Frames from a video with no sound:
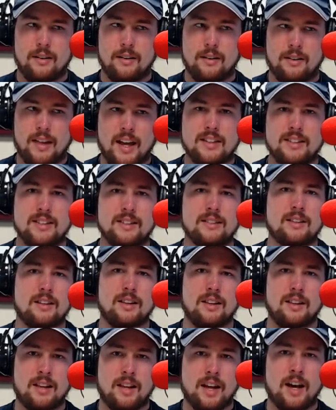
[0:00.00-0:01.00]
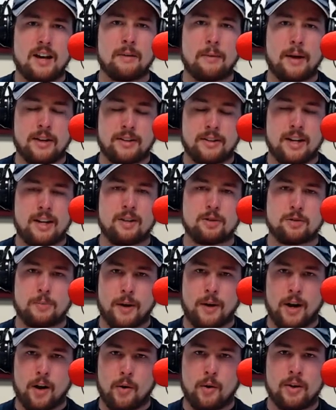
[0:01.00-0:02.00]
That says a lot about Daniel's
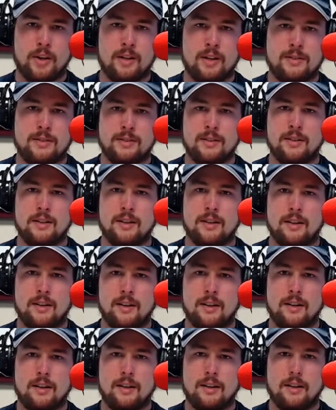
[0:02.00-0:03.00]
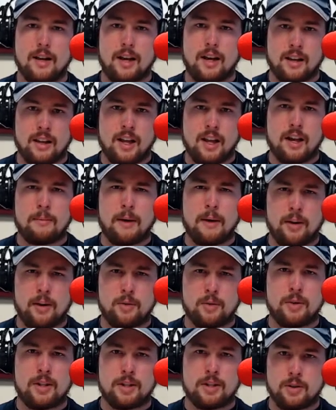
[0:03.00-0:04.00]
priorities and a lot about
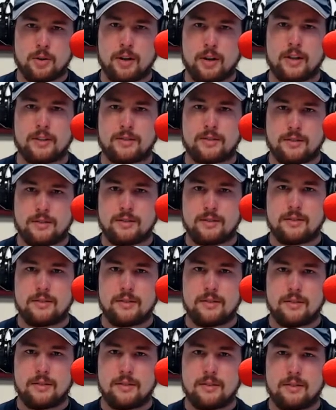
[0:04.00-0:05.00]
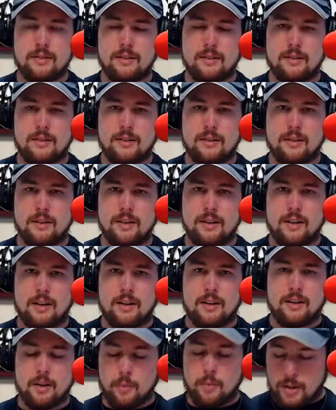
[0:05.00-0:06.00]
who he trusts
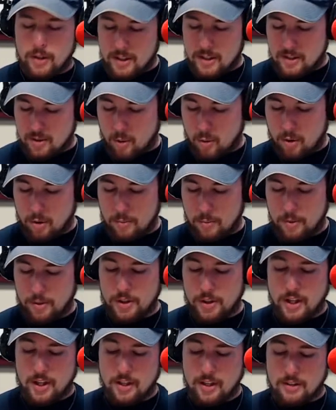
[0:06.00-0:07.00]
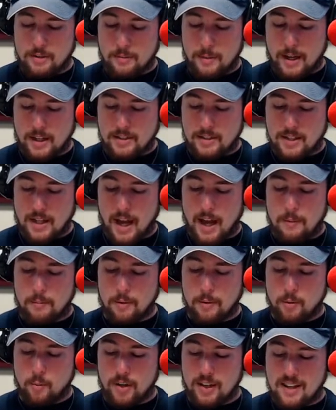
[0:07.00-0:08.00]
that when this horrible thing is about to
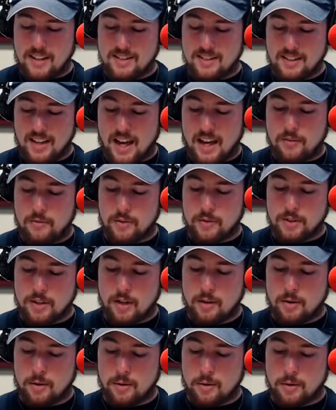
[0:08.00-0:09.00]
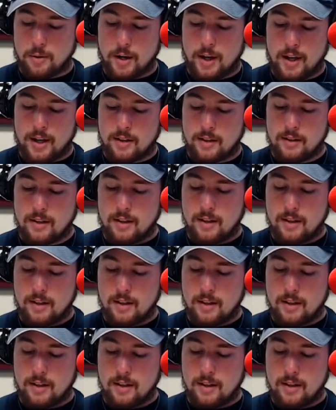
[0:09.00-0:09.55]
happen, when his life is under threat,